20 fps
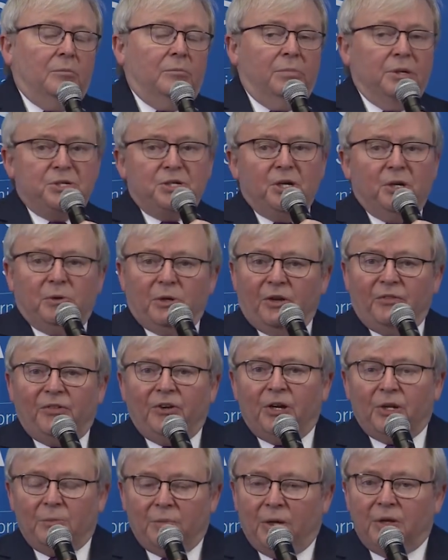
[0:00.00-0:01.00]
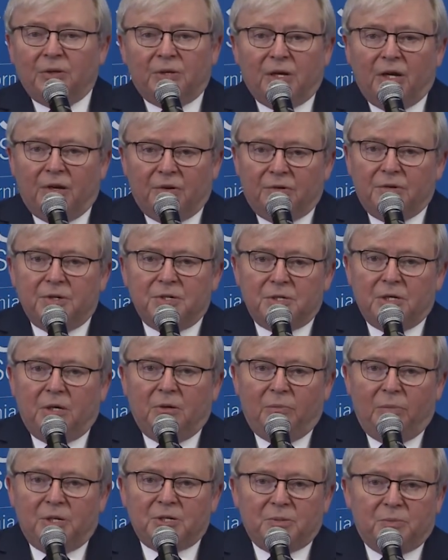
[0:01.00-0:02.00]
But you know what I find in both countries? Oh,
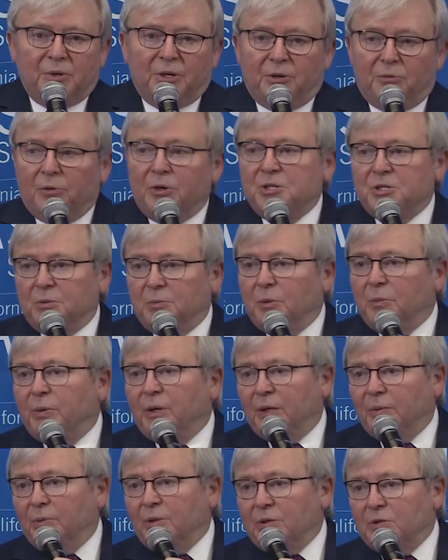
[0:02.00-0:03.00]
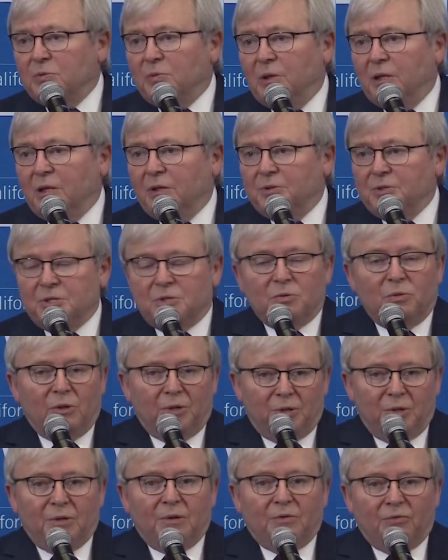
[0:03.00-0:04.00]
a bunch of pretty reasonable people as well. They just
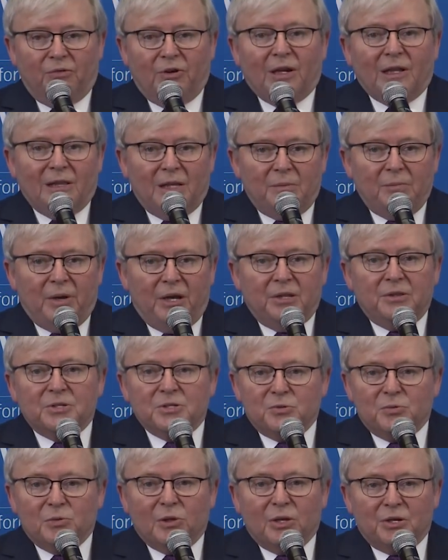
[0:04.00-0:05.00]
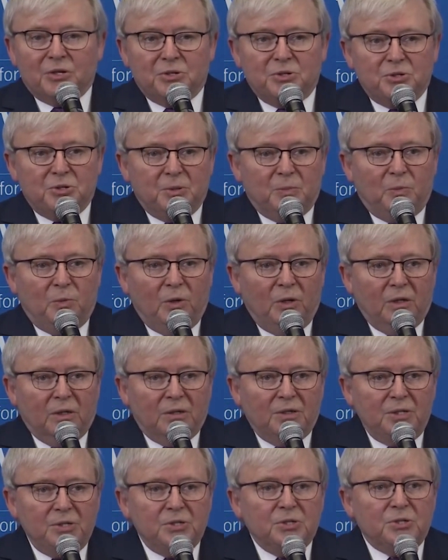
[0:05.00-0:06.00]
want to, frankly, make this relationship
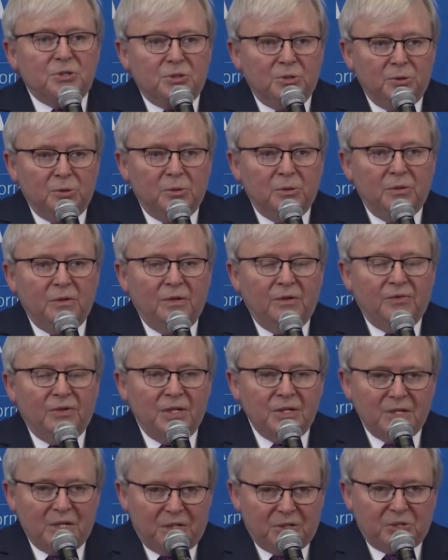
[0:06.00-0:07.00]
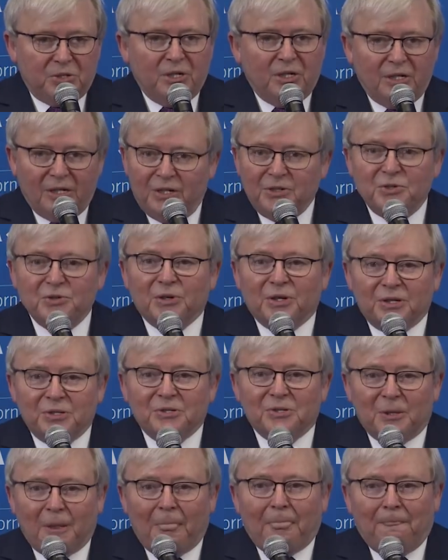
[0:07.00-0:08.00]
work. These are two fantastic
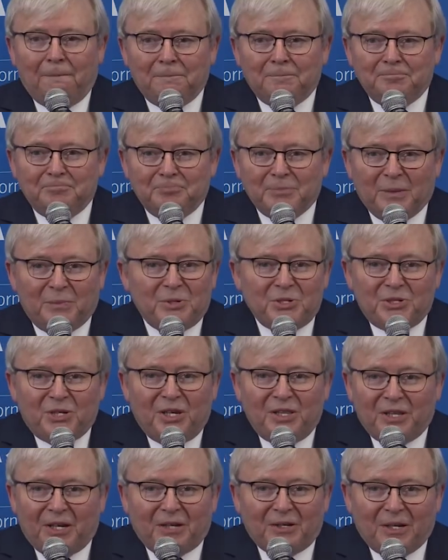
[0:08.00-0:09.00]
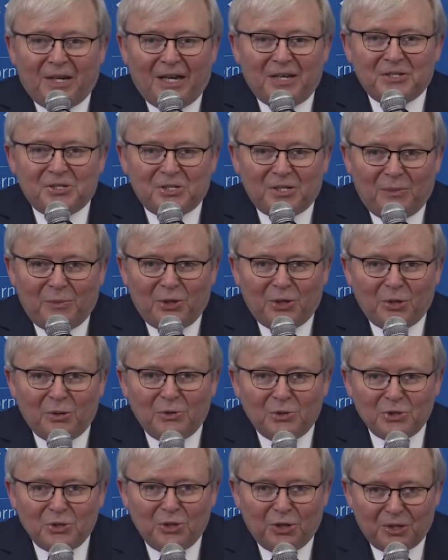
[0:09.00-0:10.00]
countries. Let me say that as someone
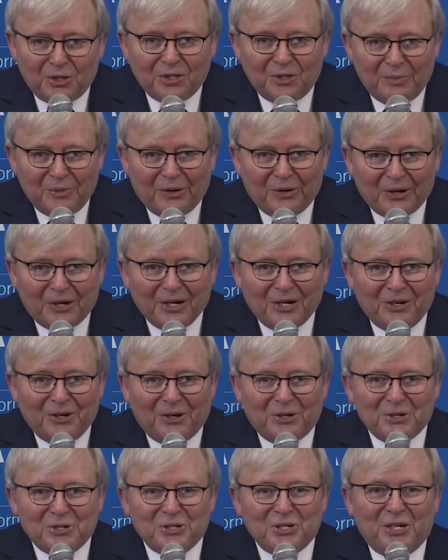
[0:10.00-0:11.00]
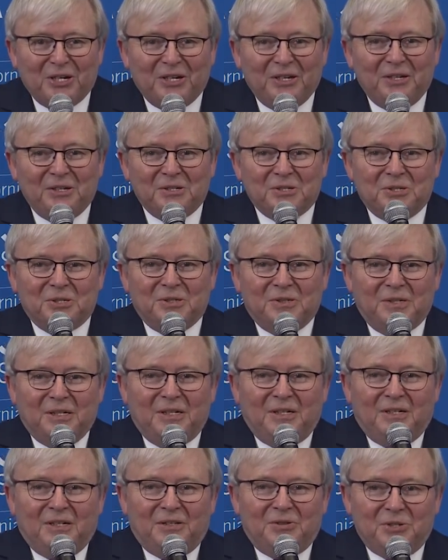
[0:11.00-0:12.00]
who is not an American and not a Chinese.
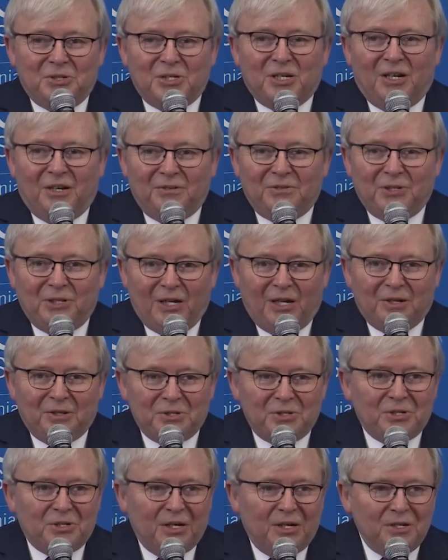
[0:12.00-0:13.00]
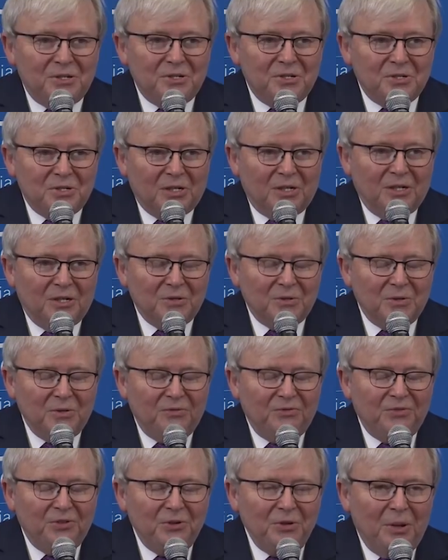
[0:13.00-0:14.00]
This country, United States, is a country
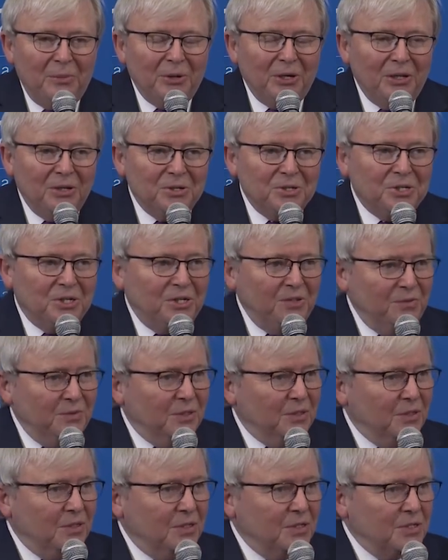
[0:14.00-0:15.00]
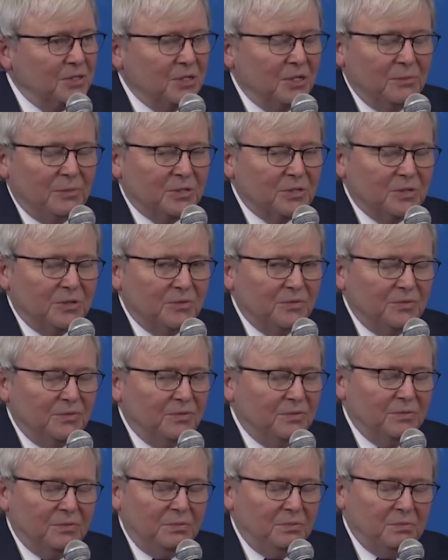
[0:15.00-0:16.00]
of phenomenal achievement in the so much
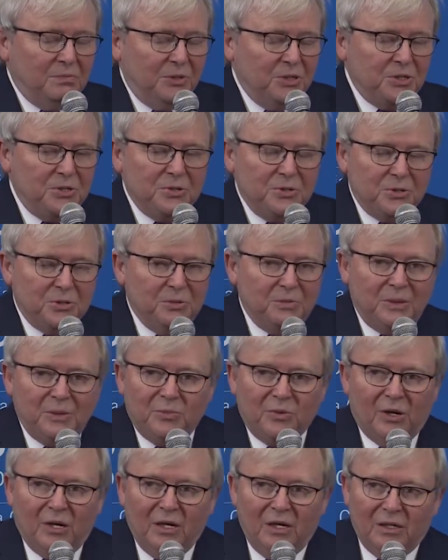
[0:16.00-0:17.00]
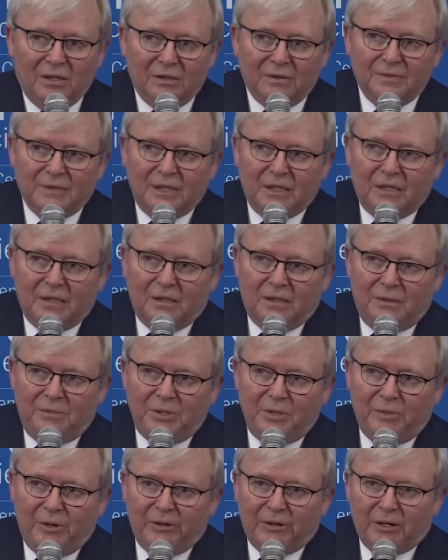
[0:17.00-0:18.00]
of which you should be proud. I
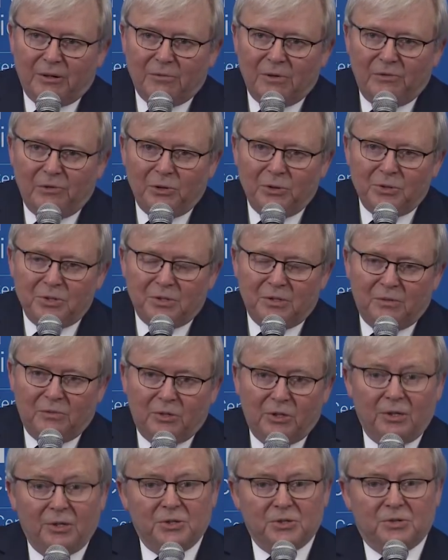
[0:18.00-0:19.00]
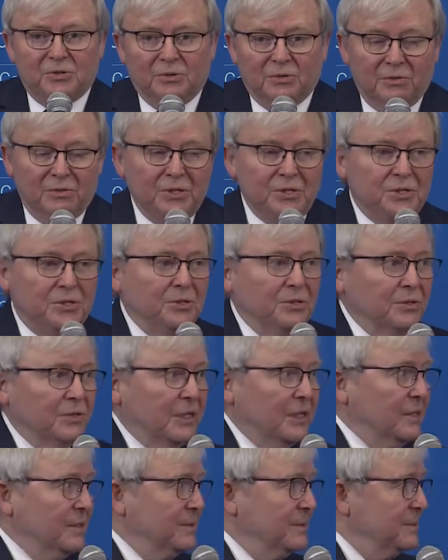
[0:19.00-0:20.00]
mean, the American Revolution, what an extraordinary
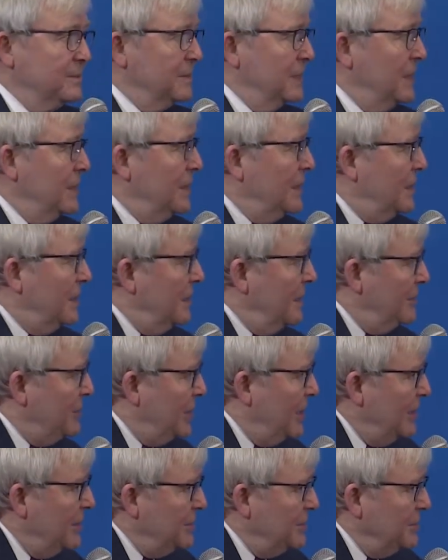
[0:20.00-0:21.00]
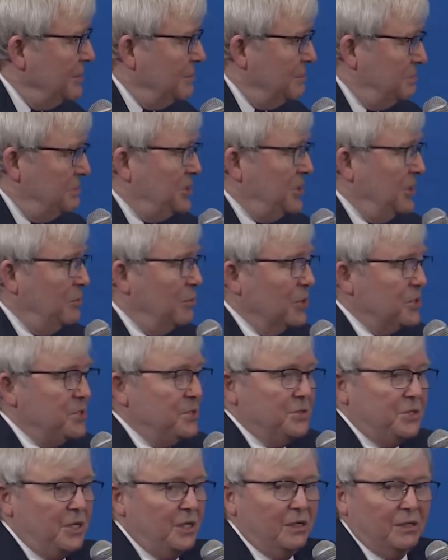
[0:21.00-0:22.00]
story. I mean, how you did what
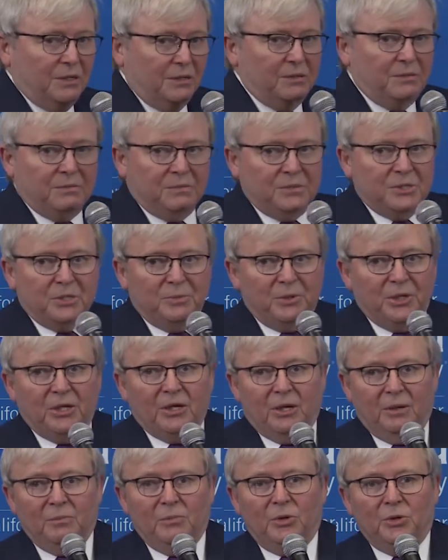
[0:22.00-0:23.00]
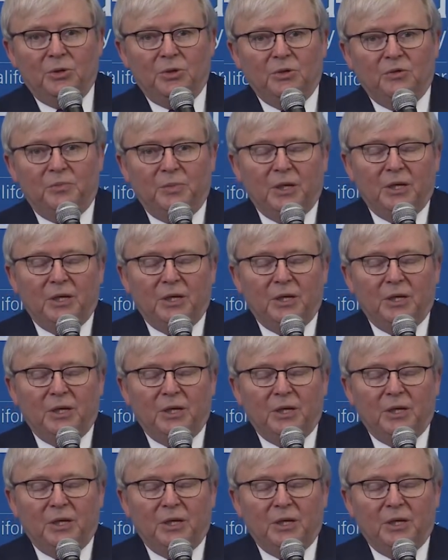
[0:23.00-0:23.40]
you did to become who you've